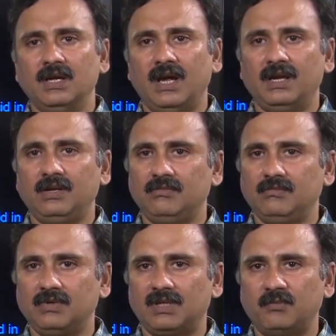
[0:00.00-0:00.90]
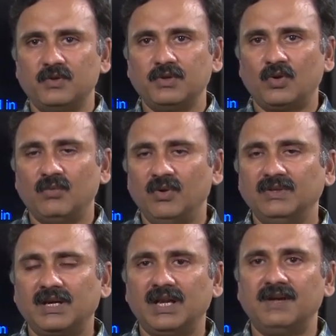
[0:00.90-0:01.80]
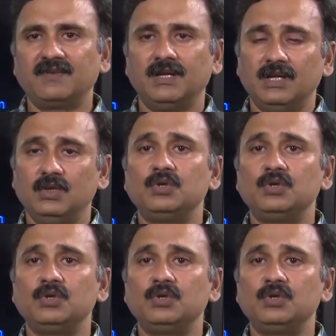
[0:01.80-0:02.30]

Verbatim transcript: and suppose you remove the gloves,